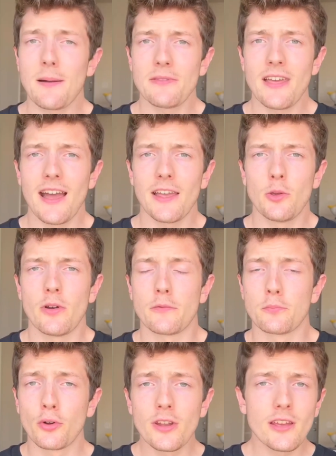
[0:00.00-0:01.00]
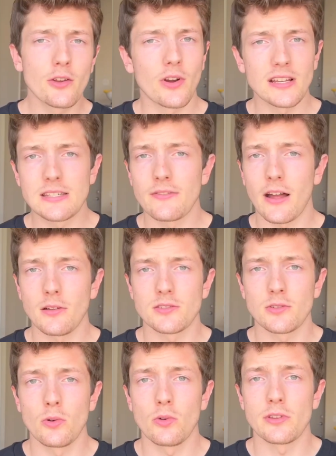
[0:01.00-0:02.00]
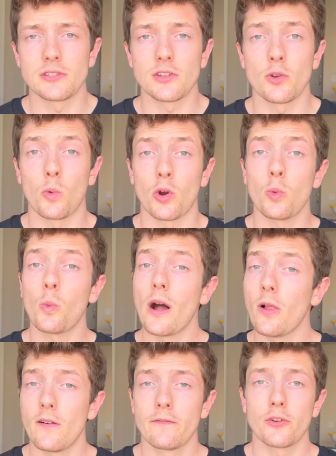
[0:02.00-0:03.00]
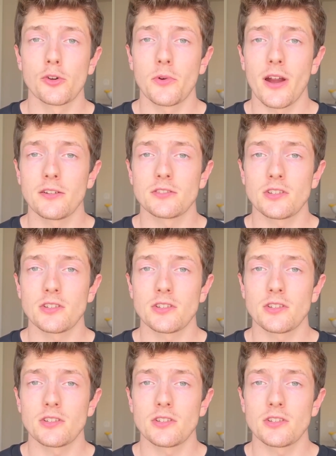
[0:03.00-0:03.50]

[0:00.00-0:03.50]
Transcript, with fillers: of that, you have a pretty aggressive outsole that's gonna work well on firm ground